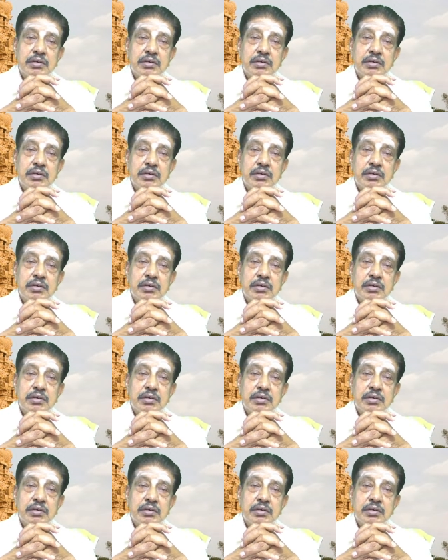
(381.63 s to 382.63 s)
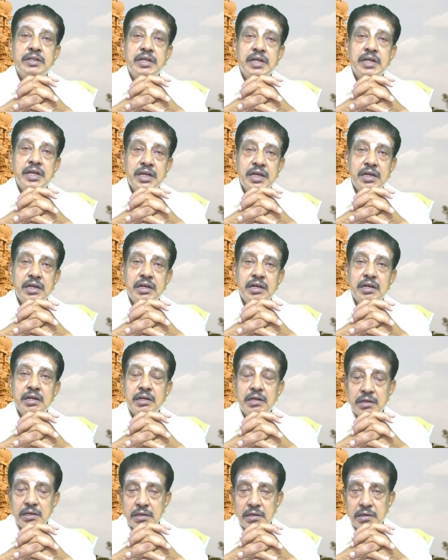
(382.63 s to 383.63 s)
wherein the
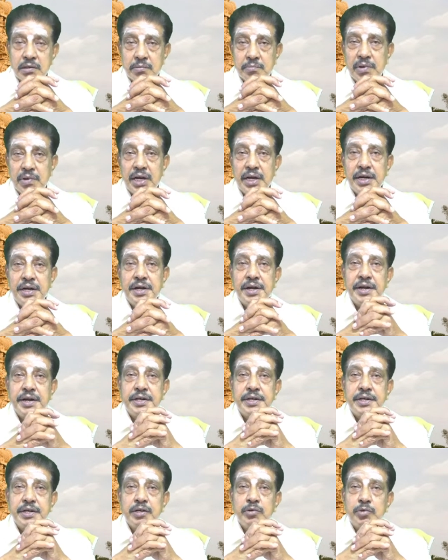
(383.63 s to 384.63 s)
main deity